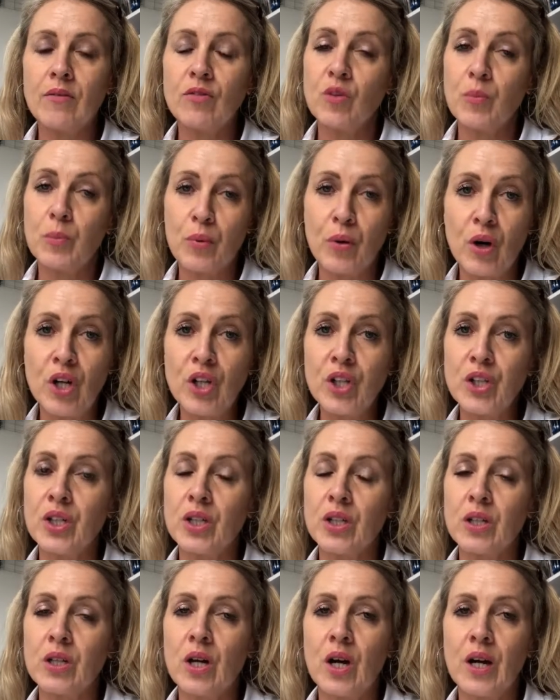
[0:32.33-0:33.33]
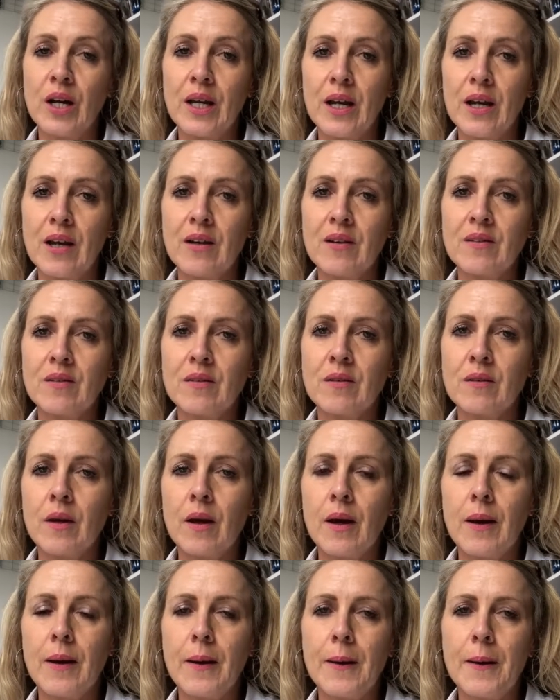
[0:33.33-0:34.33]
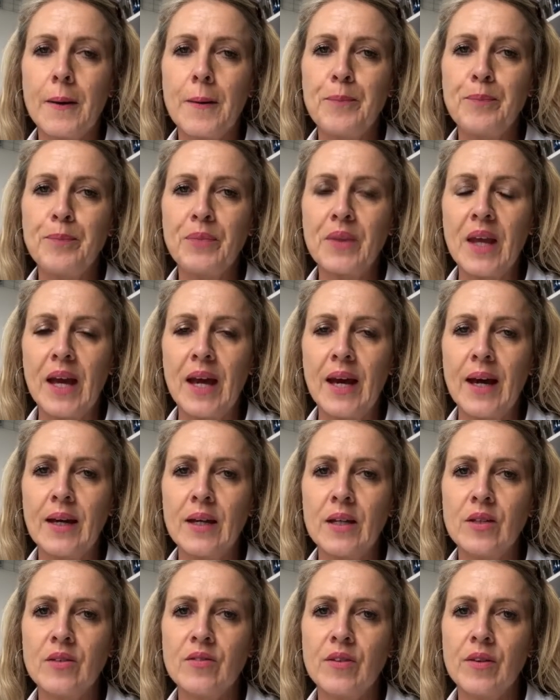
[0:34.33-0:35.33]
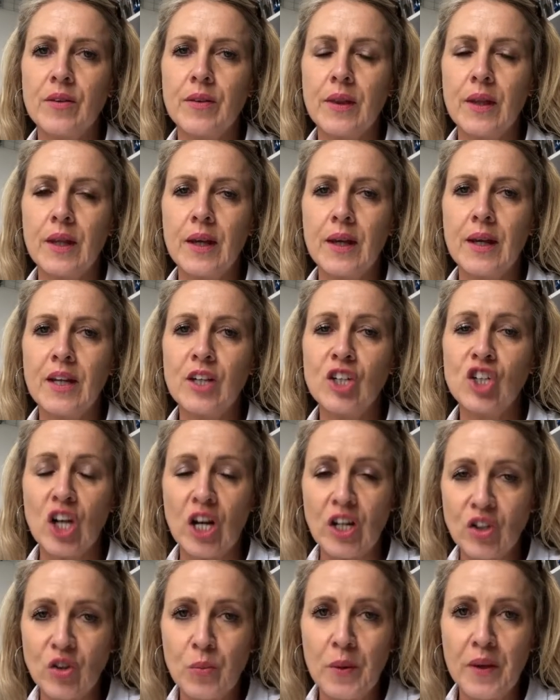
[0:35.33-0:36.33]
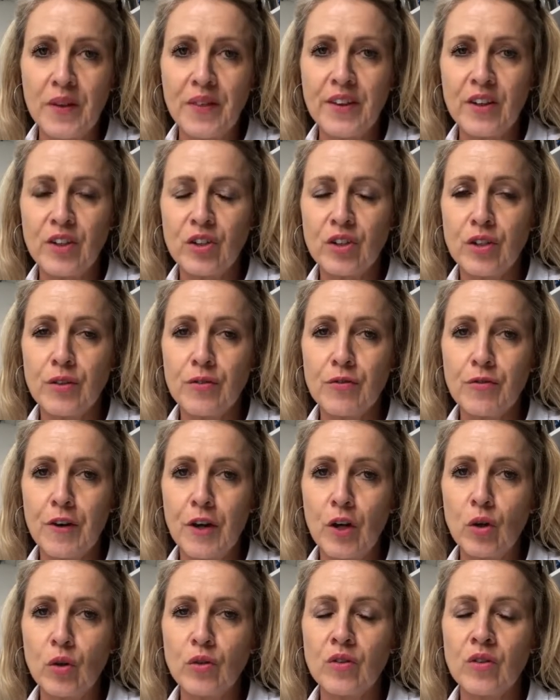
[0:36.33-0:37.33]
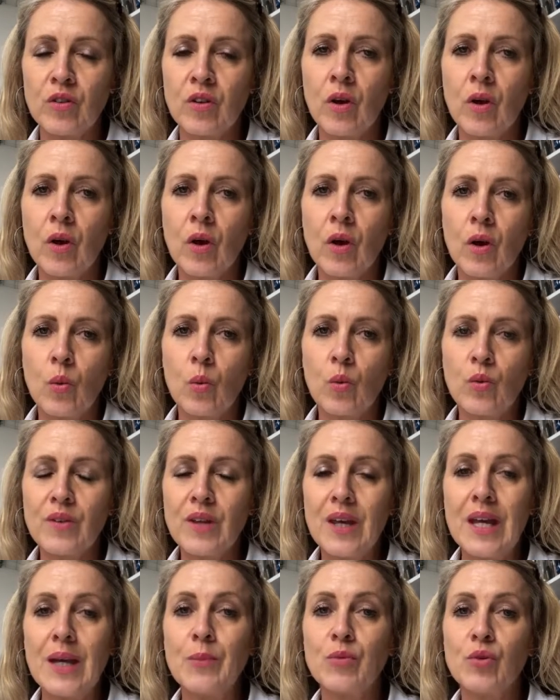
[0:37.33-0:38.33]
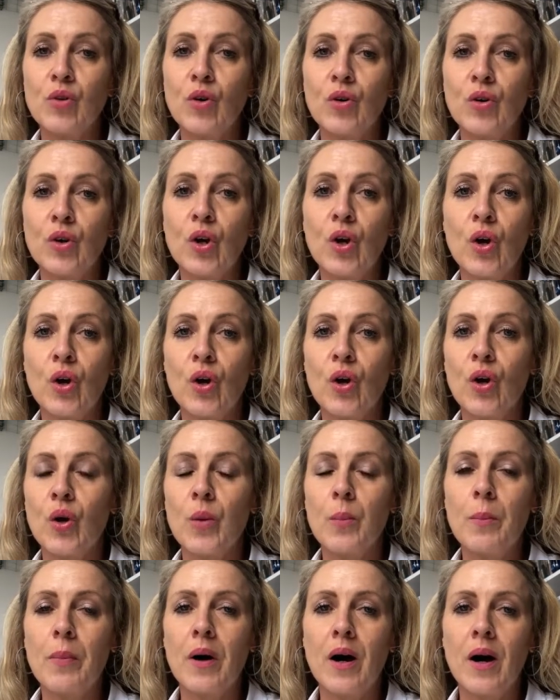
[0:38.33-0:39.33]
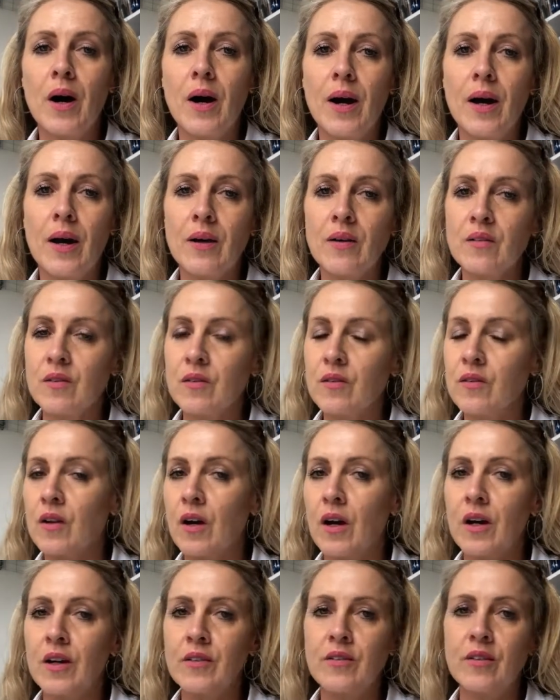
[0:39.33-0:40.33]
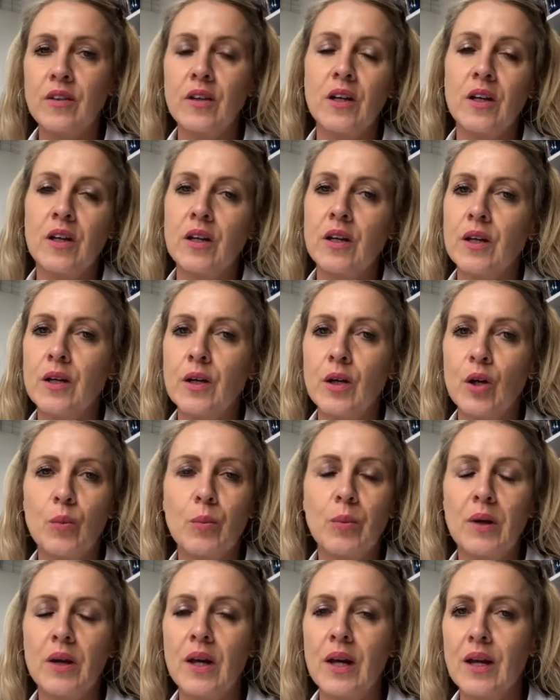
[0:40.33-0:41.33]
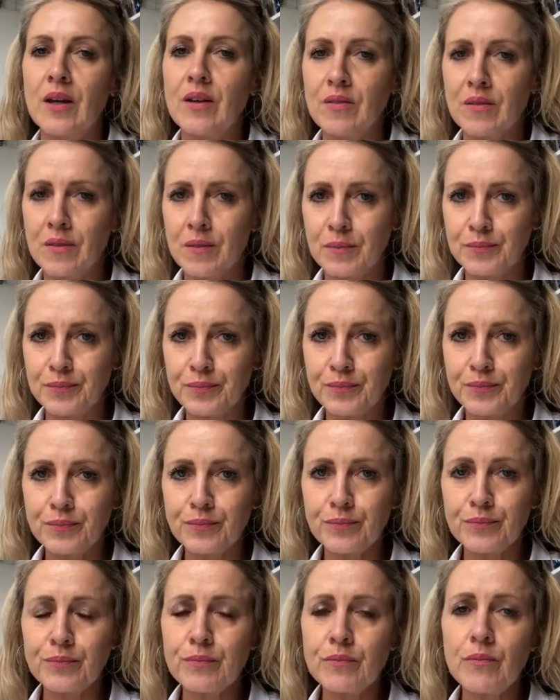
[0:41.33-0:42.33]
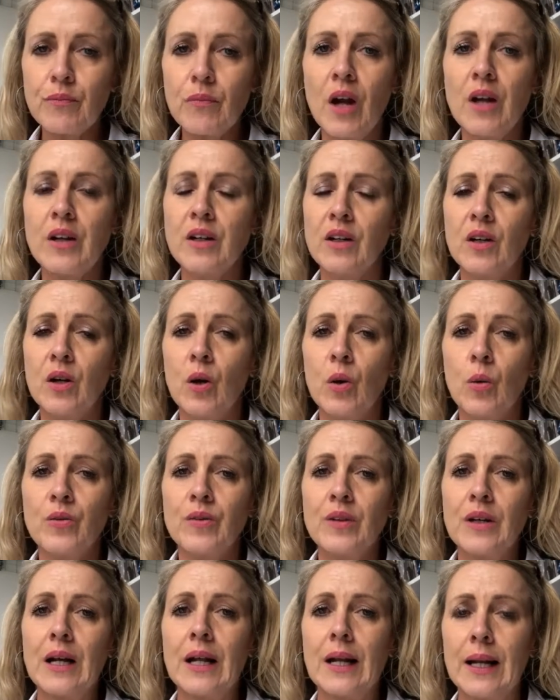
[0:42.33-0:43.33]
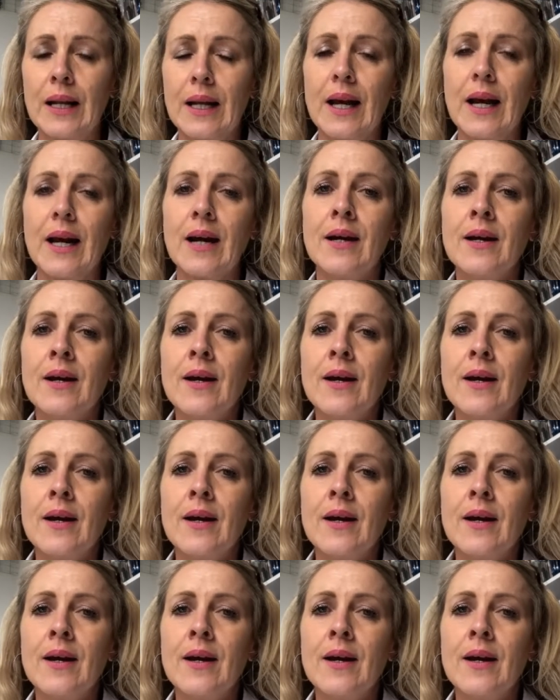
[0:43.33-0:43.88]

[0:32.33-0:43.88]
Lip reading: depression, I guess, and the judgment that she felt was heaped on her by society, her peers. I don't know, I wasn't clear.